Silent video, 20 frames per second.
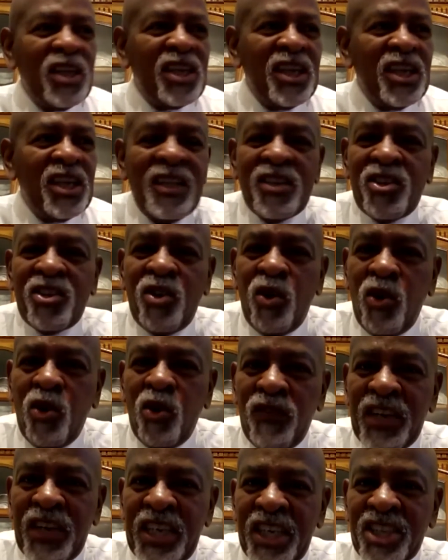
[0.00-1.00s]
go over
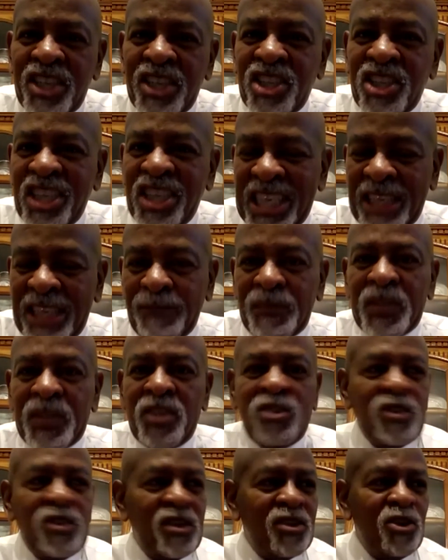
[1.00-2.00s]
here to eat. You can
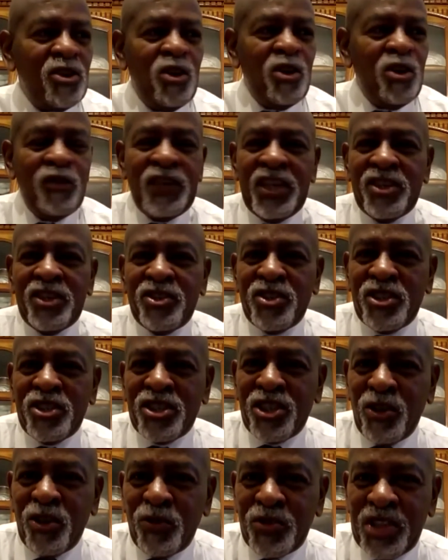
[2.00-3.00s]
go over here to this
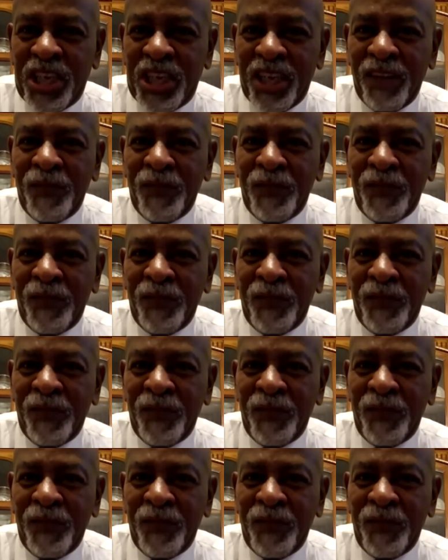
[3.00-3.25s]
hotel.